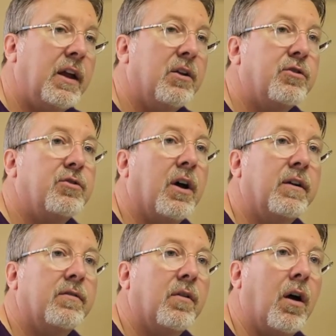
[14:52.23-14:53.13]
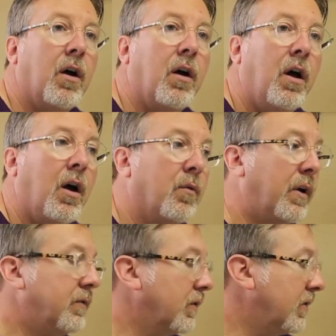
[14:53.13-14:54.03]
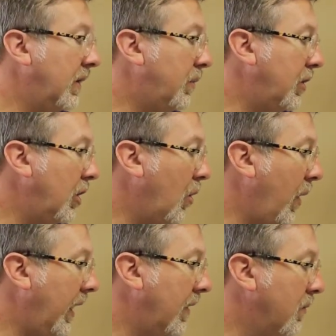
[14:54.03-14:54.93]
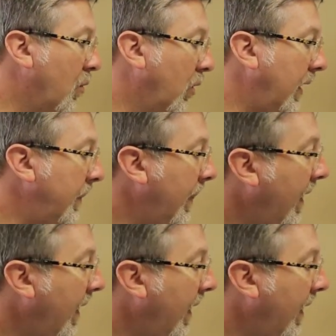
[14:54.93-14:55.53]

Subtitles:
energized, a restful sleep when you awake in the morning.